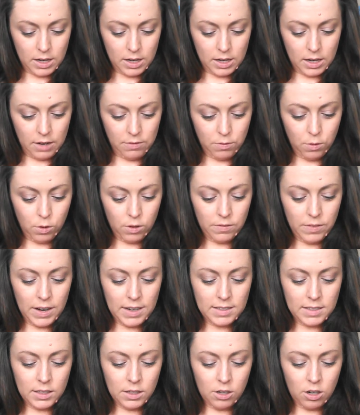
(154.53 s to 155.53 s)
in a
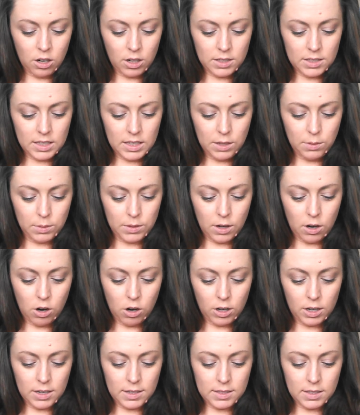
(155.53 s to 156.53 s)
forward-facing car seat with a
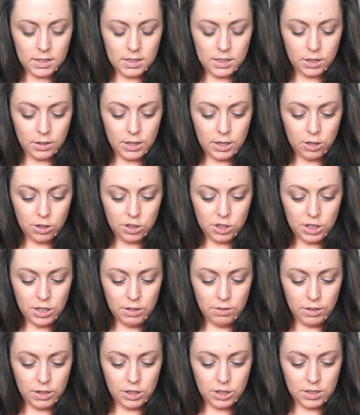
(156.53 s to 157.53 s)
harness until he or
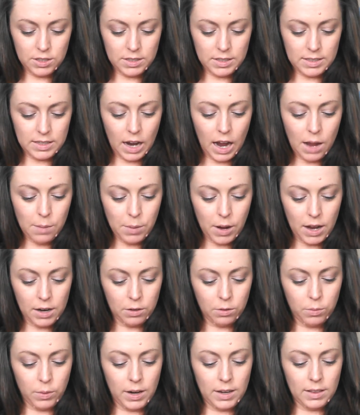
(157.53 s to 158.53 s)
she reaches the top
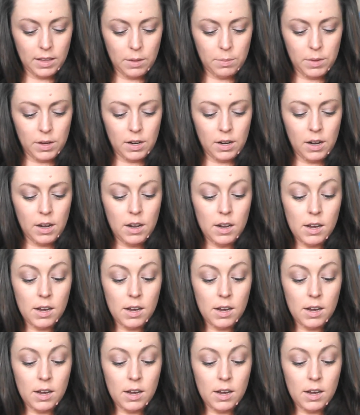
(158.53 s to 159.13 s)
height or weight limit